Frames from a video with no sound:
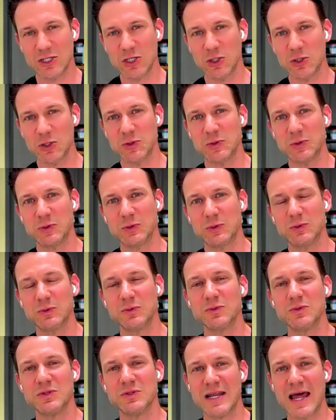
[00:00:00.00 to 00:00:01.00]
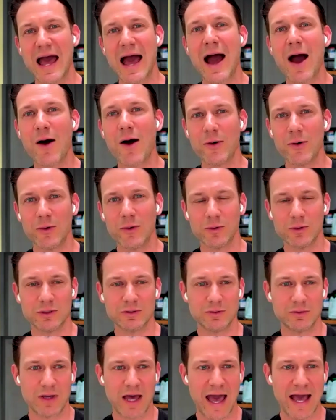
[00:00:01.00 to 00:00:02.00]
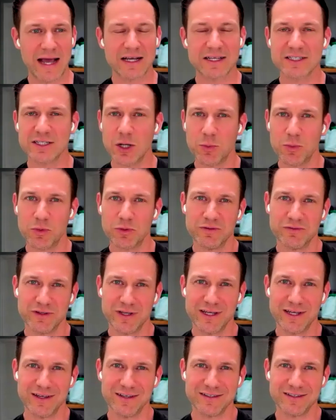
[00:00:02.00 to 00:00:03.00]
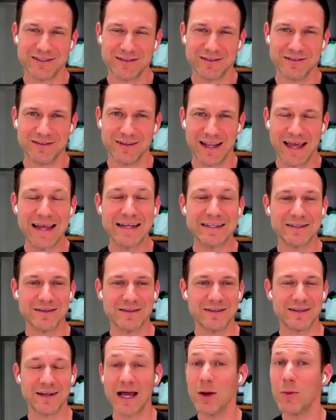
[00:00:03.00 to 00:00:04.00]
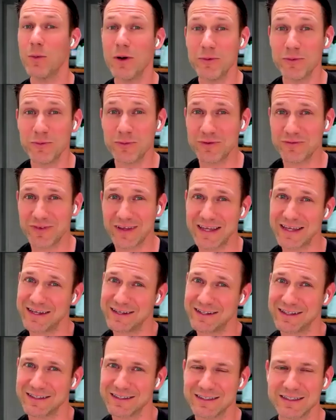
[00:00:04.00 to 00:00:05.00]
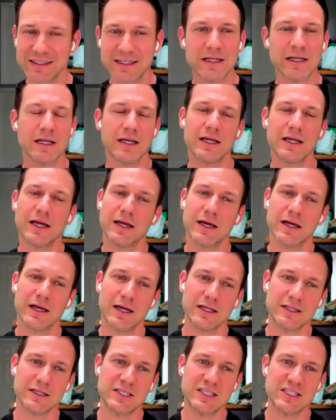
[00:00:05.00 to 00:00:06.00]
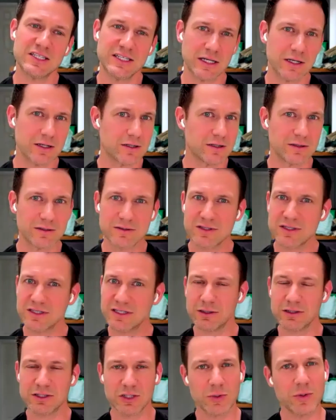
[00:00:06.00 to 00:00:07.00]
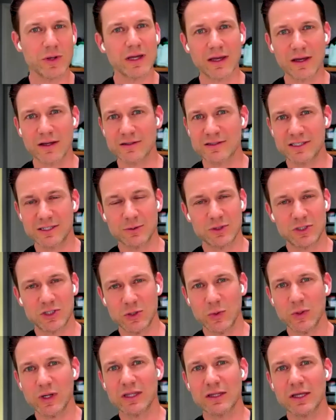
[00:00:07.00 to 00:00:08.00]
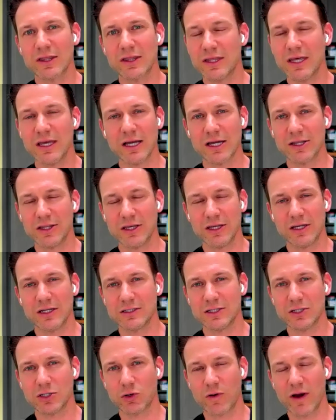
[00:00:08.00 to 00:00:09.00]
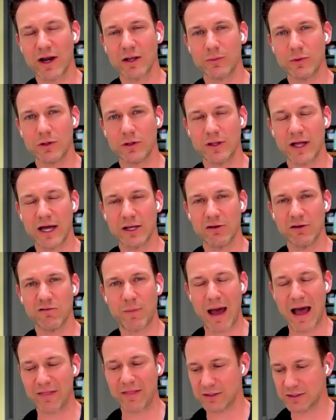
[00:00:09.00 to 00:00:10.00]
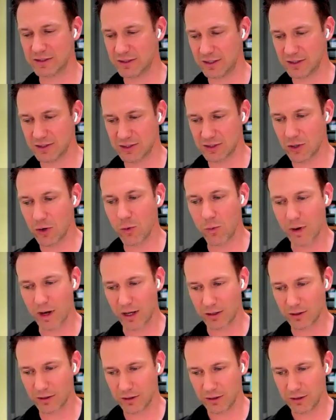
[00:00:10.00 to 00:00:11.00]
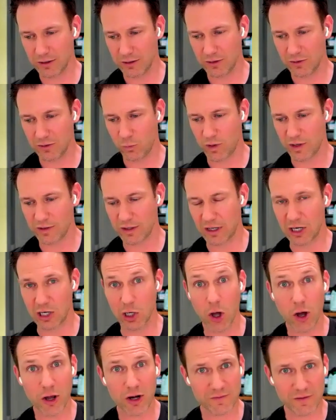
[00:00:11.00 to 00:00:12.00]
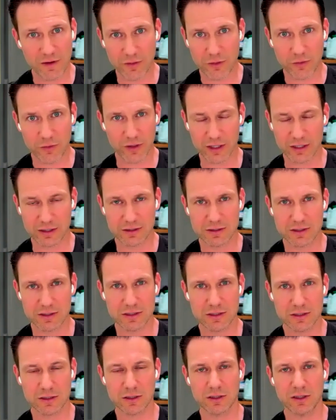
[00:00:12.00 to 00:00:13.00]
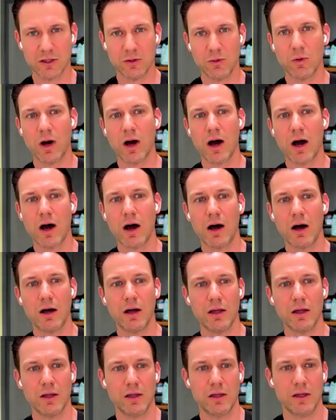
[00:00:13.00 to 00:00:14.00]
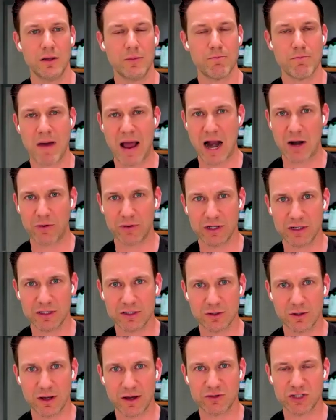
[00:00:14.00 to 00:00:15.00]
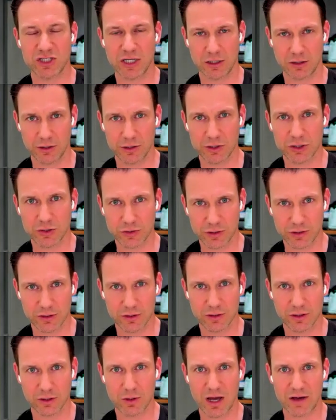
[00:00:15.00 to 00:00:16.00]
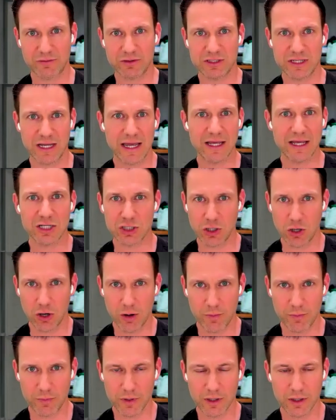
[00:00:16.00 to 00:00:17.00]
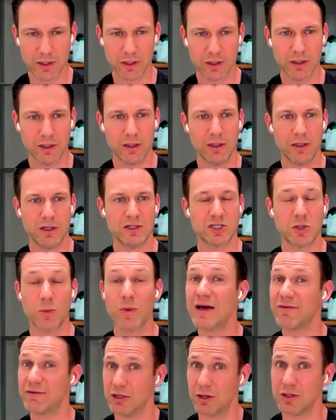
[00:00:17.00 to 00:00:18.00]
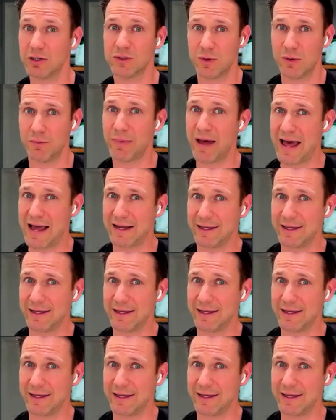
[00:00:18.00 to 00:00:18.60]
to now X number of years later that I won't reveal. Still doing it, still doing the thing. I think it's incredible, and you've balanced it so well with a lot of other things. You are married, you have children, you have a day job. So we have a lot to unpack